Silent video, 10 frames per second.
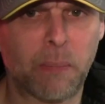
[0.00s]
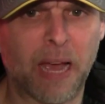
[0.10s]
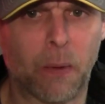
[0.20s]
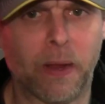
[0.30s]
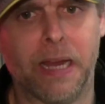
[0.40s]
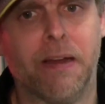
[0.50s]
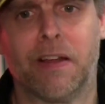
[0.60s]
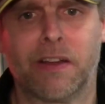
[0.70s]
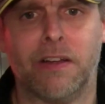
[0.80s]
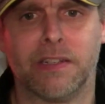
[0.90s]
Power here and
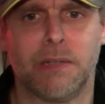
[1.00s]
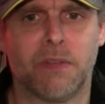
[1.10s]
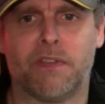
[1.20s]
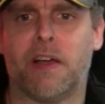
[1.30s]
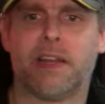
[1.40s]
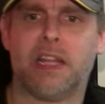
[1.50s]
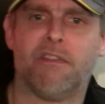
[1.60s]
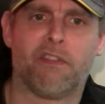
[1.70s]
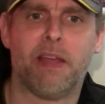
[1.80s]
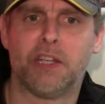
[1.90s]
I can't seem to find any
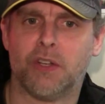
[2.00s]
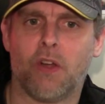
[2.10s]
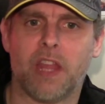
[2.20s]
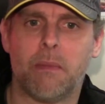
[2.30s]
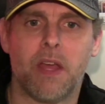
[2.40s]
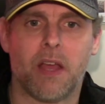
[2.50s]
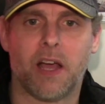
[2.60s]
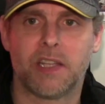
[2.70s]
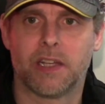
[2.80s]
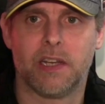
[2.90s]
information on them,
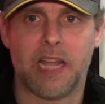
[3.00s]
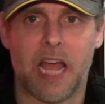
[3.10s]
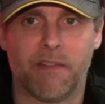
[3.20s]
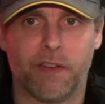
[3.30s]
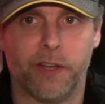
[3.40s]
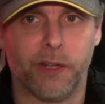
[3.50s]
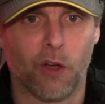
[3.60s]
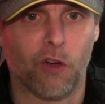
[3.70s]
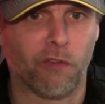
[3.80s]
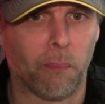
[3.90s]
I certainly have heard
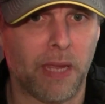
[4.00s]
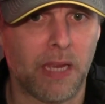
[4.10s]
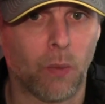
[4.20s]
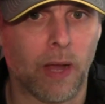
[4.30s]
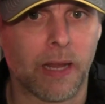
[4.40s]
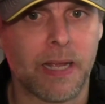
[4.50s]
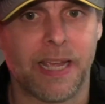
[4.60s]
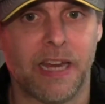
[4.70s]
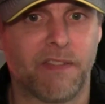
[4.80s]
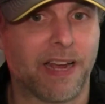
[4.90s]
of Meanwell.
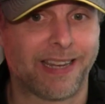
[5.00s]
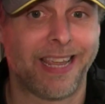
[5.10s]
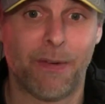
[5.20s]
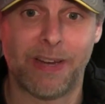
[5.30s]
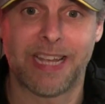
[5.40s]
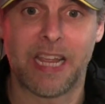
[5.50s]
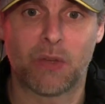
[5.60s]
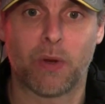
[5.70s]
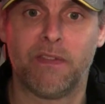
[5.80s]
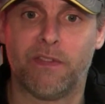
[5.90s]
In fact, here is a
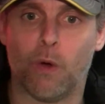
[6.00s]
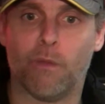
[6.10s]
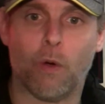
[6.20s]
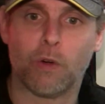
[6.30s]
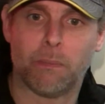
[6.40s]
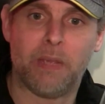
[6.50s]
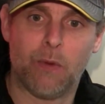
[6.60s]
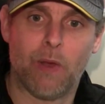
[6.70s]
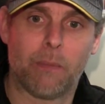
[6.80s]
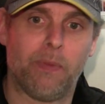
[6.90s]
24 volt
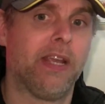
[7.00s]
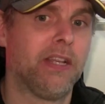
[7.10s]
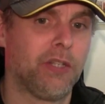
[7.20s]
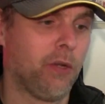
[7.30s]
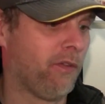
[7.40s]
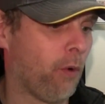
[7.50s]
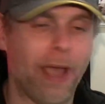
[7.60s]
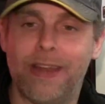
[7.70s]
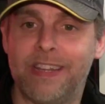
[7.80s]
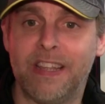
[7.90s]
Meanwell PSU
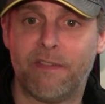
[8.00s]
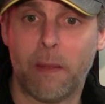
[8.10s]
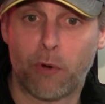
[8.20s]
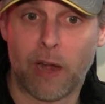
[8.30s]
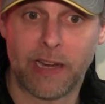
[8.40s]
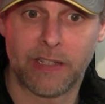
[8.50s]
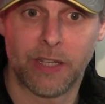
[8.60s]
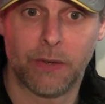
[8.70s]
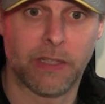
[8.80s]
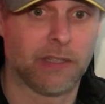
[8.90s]
for a
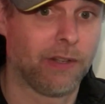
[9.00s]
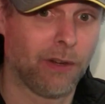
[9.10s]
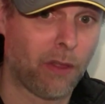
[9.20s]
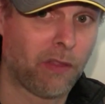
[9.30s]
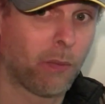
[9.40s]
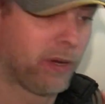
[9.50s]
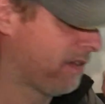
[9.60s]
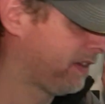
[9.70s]
defibrillator unit, another thing we have